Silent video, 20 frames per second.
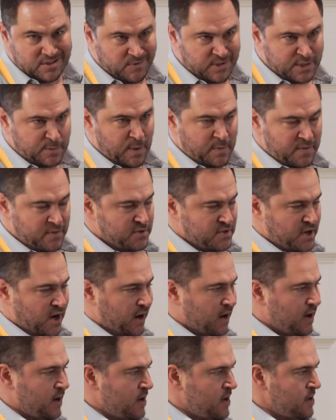and we'll explain what those
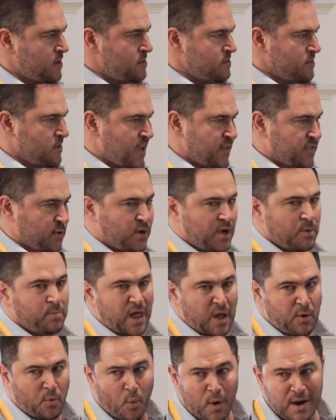are, you have to
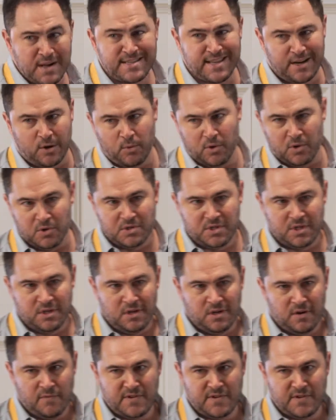comply with one set of rules.